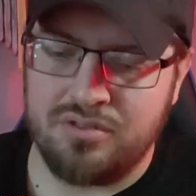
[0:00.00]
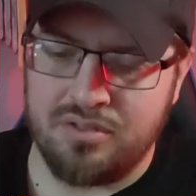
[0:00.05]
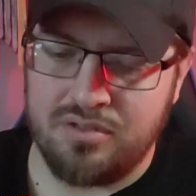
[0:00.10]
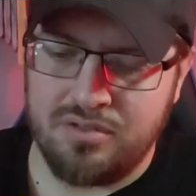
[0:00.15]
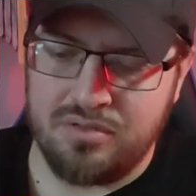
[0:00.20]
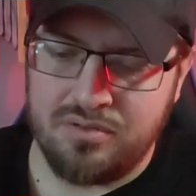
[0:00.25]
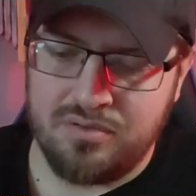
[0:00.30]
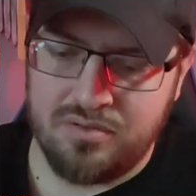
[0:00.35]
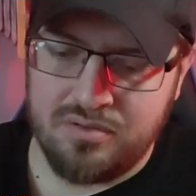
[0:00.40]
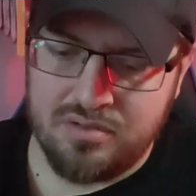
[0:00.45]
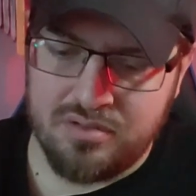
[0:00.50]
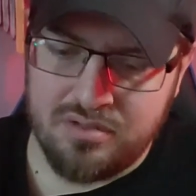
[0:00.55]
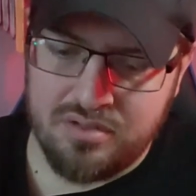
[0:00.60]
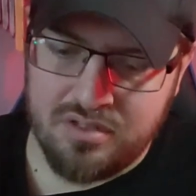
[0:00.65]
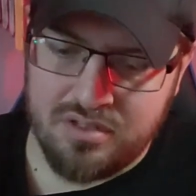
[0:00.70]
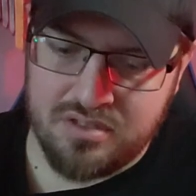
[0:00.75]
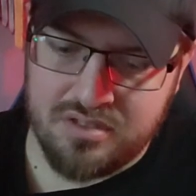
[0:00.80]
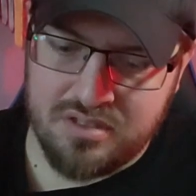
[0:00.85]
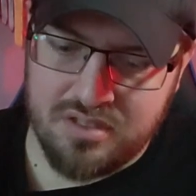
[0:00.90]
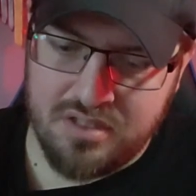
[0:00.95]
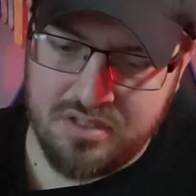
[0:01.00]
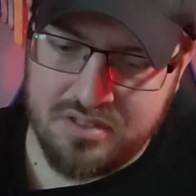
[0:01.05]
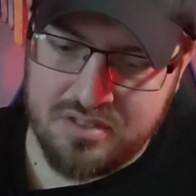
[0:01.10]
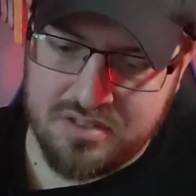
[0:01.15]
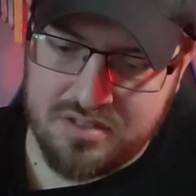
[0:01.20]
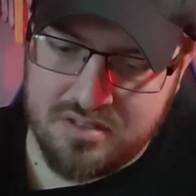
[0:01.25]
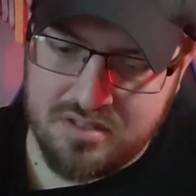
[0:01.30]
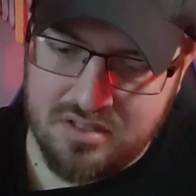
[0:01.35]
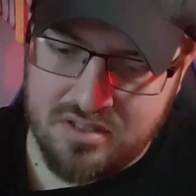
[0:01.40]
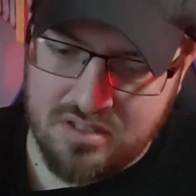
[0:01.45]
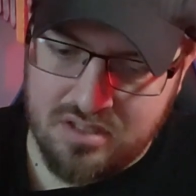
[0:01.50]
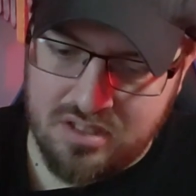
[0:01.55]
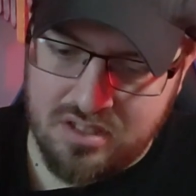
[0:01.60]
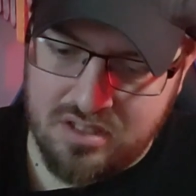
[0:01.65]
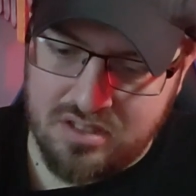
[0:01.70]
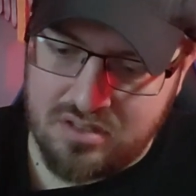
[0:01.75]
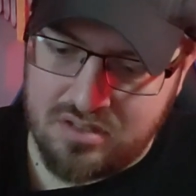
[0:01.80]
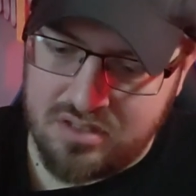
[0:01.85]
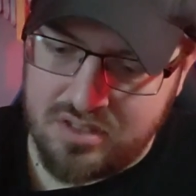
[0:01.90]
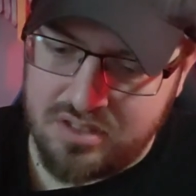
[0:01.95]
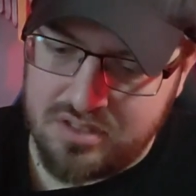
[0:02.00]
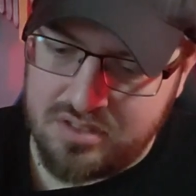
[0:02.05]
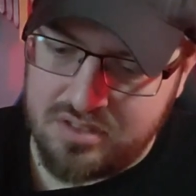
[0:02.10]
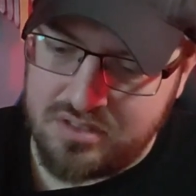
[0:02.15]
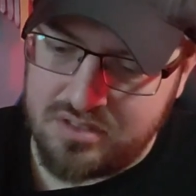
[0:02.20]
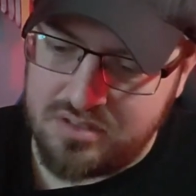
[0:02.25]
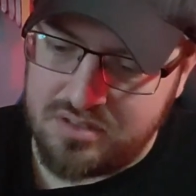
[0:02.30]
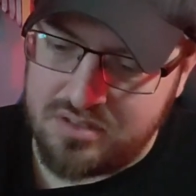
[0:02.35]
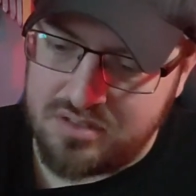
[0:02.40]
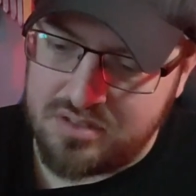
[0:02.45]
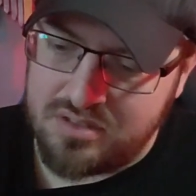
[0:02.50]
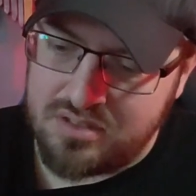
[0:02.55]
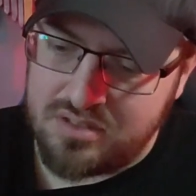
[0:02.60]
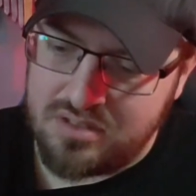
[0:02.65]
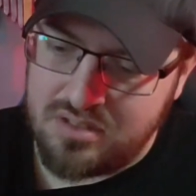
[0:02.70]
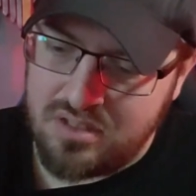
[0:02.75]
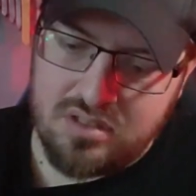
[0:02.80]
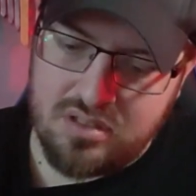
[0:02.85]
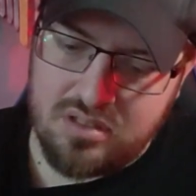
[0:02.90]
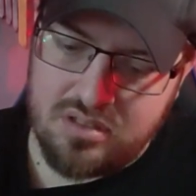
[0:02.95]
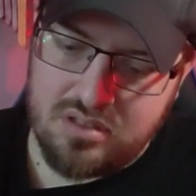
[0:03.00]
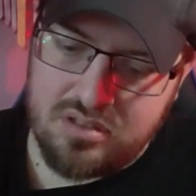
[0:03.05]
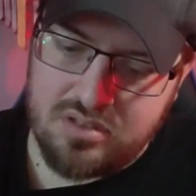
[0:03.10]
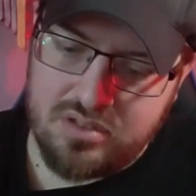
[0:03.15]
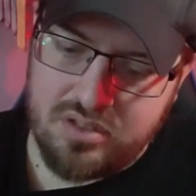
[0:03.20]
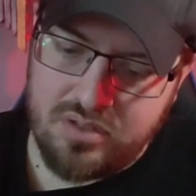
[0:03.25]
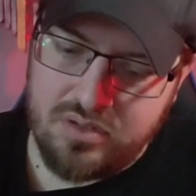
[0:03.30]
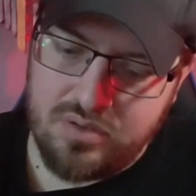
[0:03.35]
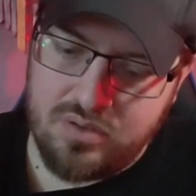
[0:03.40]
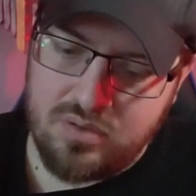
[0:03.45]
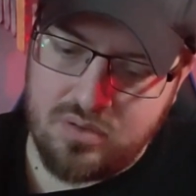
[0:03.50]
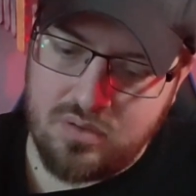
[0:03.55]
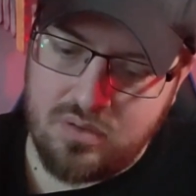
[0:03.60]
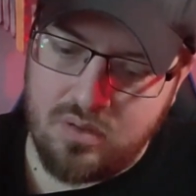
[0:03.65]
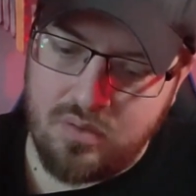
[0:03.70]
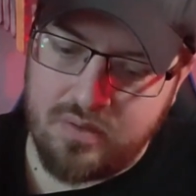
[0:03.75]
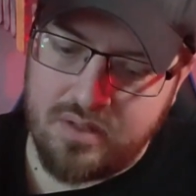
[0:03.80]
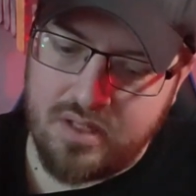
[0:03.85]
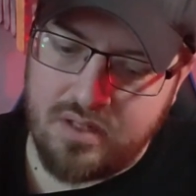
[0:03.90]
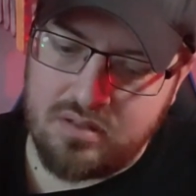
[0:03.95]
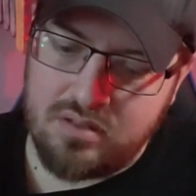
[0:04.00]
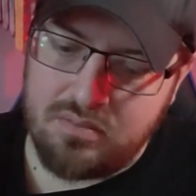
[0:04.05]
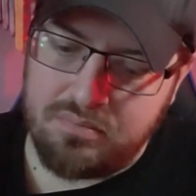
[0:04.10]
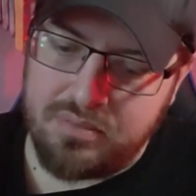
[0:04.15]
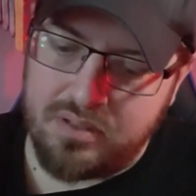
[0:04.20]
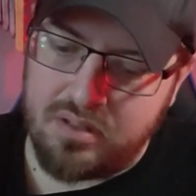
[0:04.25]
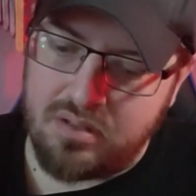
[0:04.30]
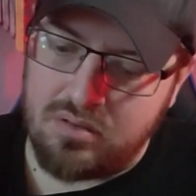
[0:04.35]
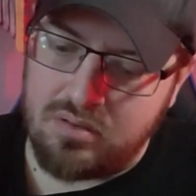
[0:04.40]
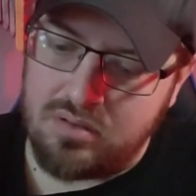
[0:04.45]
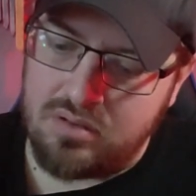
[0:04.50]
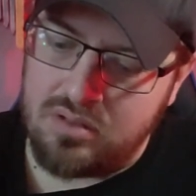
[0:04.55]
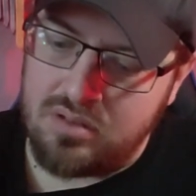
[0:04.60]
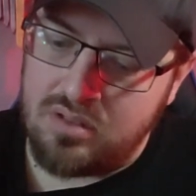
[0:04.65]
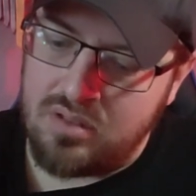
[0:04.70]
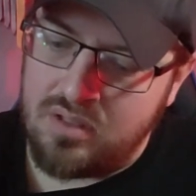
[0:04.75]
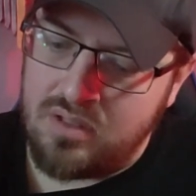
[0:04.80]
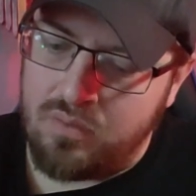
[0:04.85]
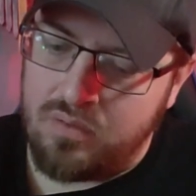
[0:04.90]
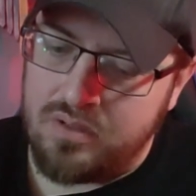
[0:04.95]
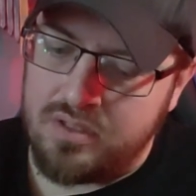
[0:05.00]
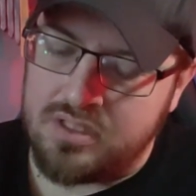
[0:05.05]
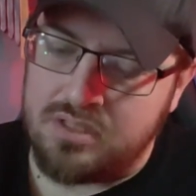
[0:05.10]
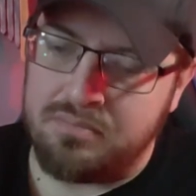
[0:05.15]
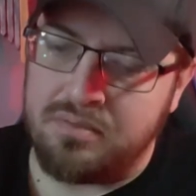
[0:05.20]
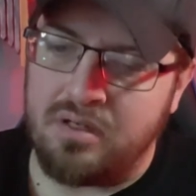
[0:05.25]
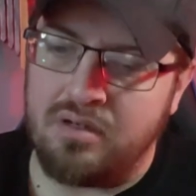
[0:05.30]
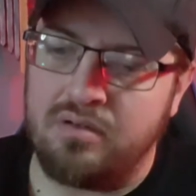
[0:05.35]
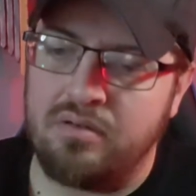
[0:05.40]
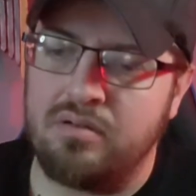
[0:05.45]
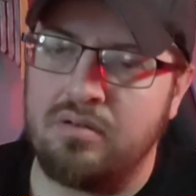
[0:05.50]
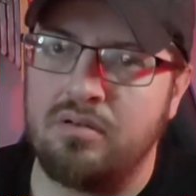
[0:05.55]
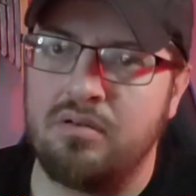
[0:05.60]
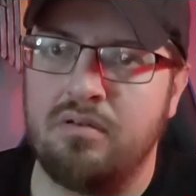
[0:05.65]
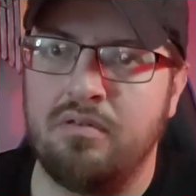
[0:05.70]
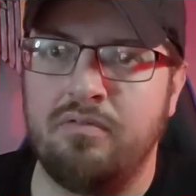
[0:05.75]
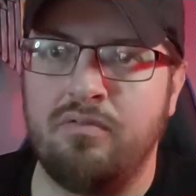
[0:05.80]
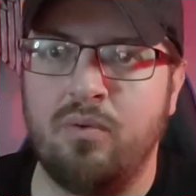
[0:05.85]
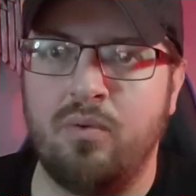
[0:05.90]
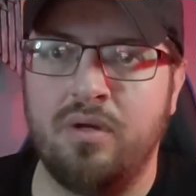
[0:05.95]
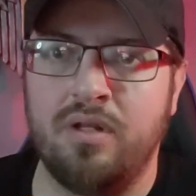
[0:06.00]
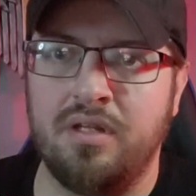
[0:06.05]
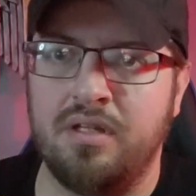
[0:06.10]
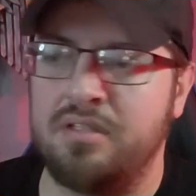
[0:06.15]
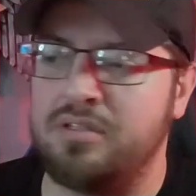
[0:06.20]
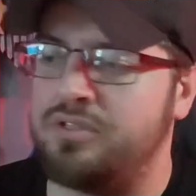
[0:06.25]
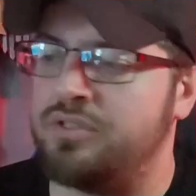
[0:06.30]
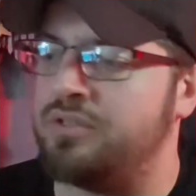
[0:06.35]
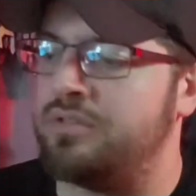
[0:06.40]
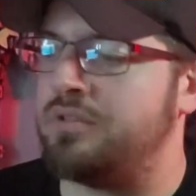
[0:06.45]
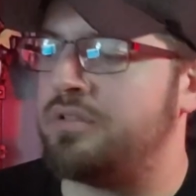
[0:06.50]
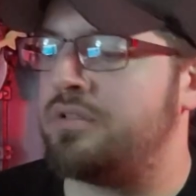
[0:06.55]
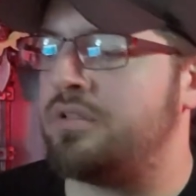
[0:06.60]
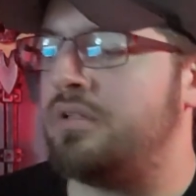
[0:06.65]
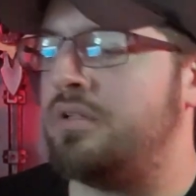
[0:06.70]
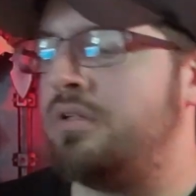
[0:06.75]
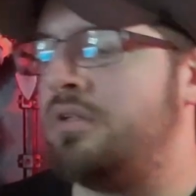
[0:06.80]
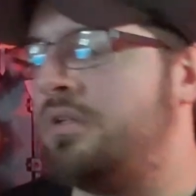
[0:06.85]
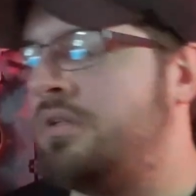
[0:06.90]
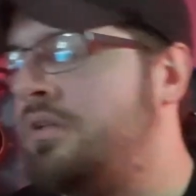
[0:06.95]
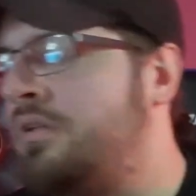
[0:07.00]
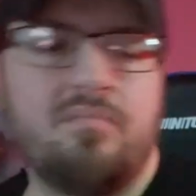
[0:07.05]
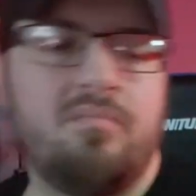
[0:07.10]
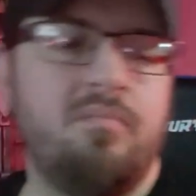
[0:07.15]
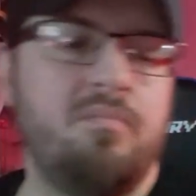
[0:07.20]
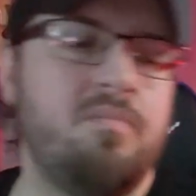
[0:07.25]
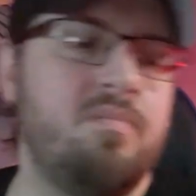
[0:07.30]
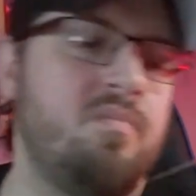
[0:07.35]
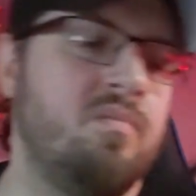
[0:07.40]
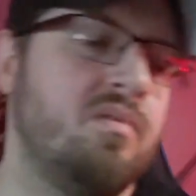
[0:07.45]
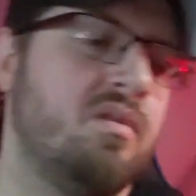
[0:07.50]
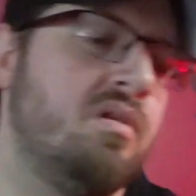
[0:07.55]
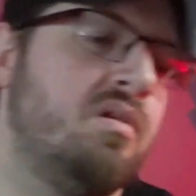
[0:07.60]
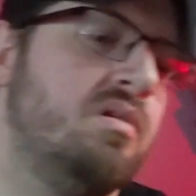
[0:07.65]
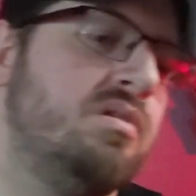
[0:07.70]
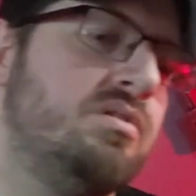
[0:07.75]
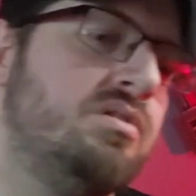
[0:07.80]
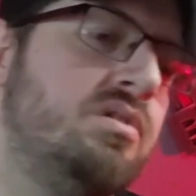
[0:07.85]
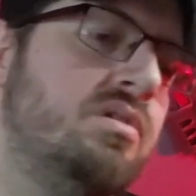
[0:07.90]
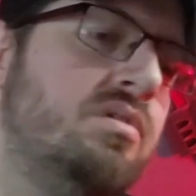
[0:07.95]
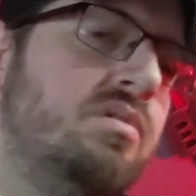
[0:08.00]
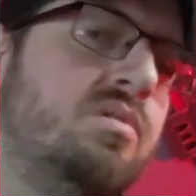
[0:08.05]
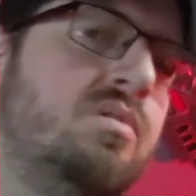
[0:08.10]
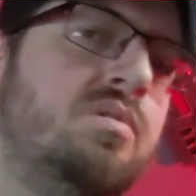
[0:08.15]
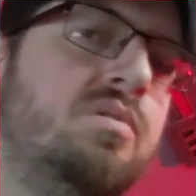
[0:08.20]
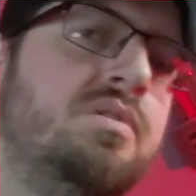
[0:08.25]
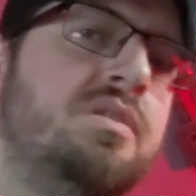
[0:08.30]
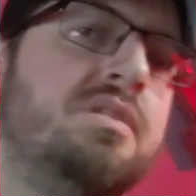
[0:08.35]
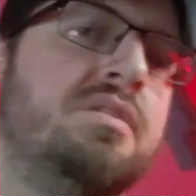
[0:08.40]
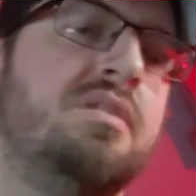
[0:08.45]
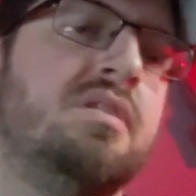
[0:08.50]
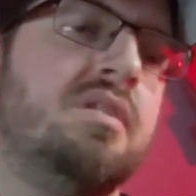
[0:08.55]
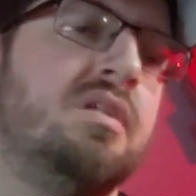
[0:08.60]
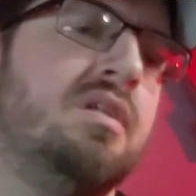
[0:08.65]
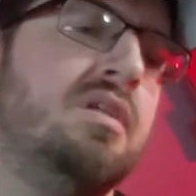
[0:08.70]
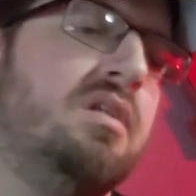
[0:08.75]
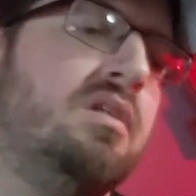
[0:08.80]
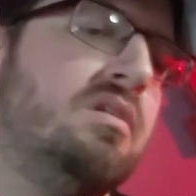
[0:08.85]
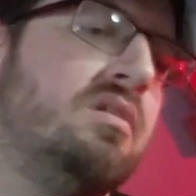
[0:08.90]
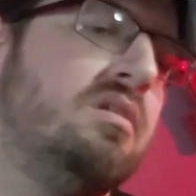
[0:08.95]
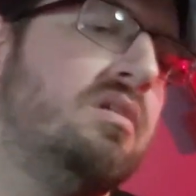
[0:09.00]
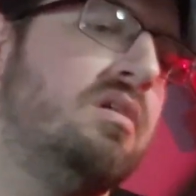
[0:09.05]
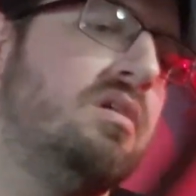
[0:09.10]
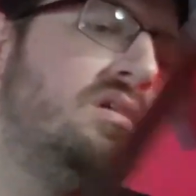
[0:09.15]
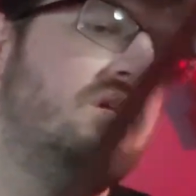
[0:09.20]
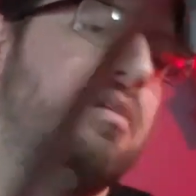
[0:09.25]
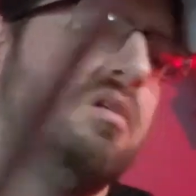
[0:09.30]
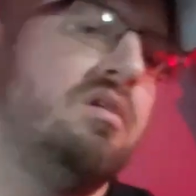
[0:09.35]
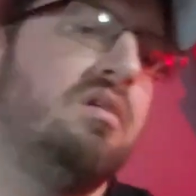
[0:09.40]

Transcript: So let's say this thing here is in total, well, without the barrel, it's about 40 inches. So this thing here